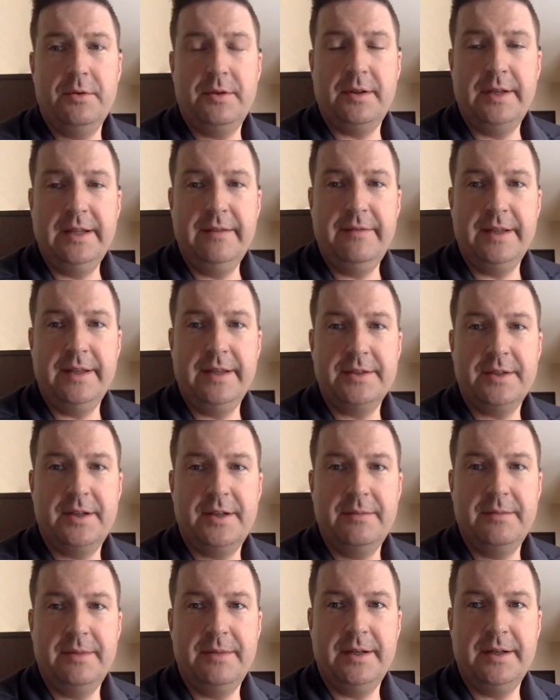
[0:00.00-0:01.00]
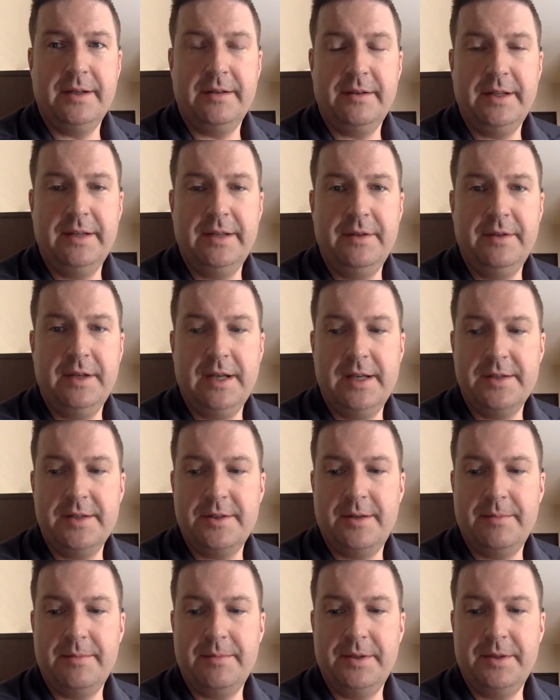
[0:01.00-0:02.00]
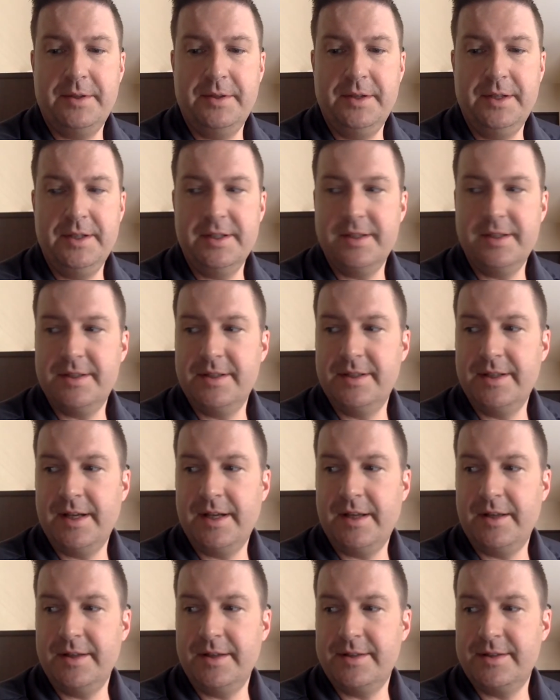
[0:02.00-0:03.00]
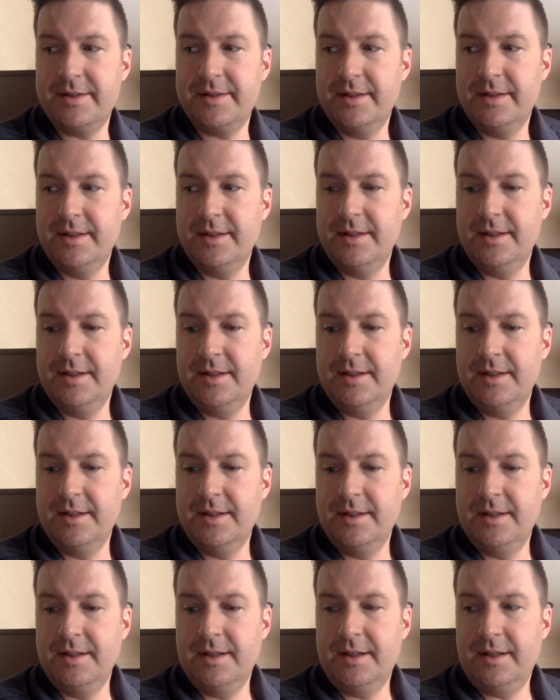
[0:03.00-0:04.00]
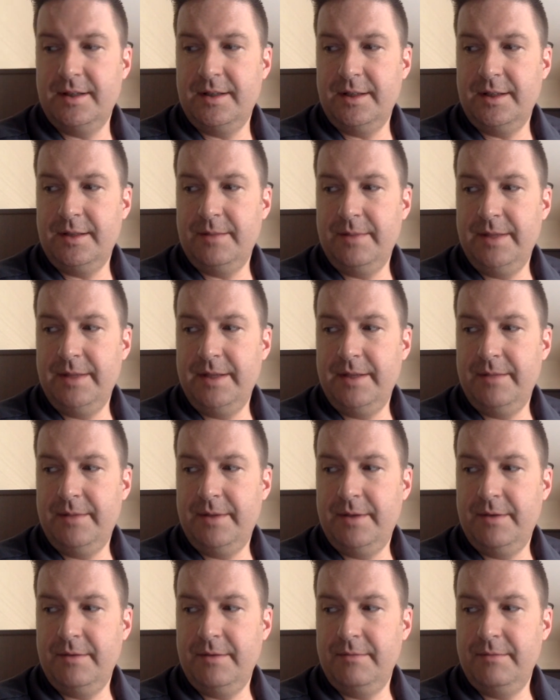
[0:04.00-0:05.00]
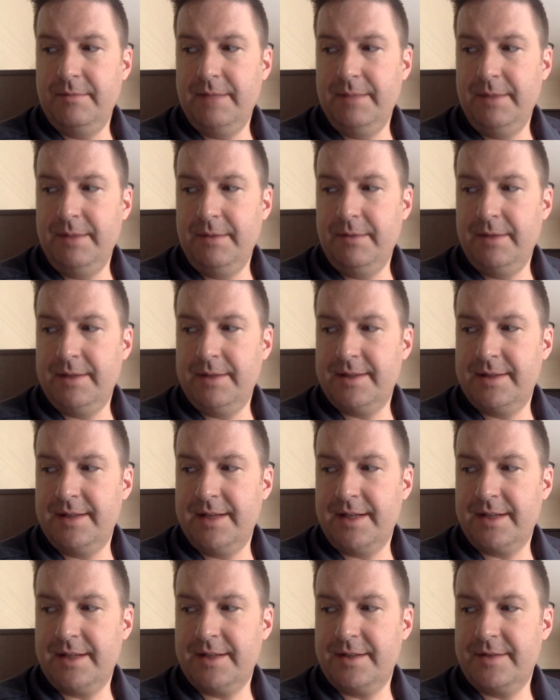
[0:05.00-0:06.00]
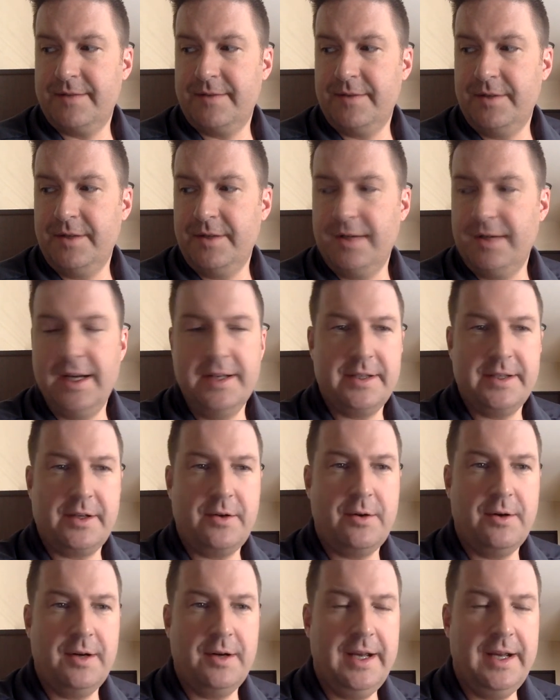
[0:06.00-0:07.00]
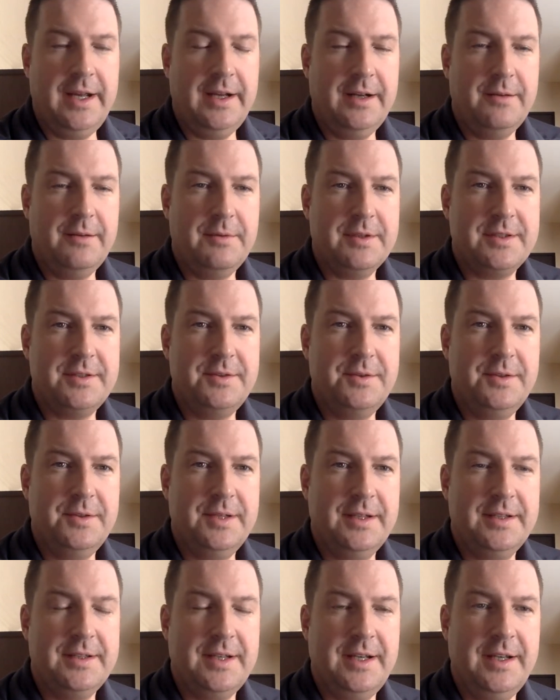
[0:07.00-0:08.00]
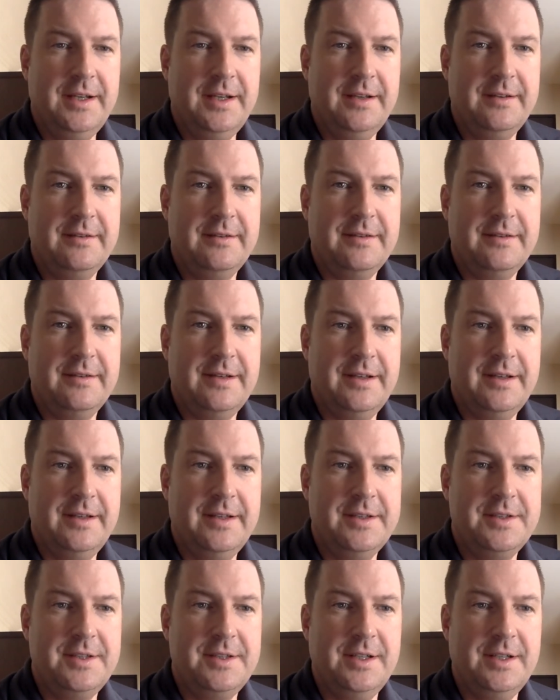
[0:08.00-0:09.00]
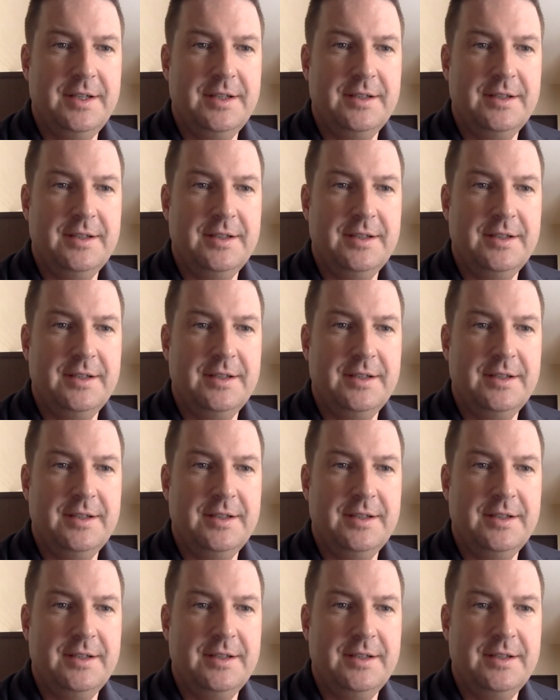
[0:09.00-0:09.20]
leave things on, but I give you guys an opportunity just to tell us a little bit about maybe what's next for you guys at Core Ag, or what's new and exciting this year.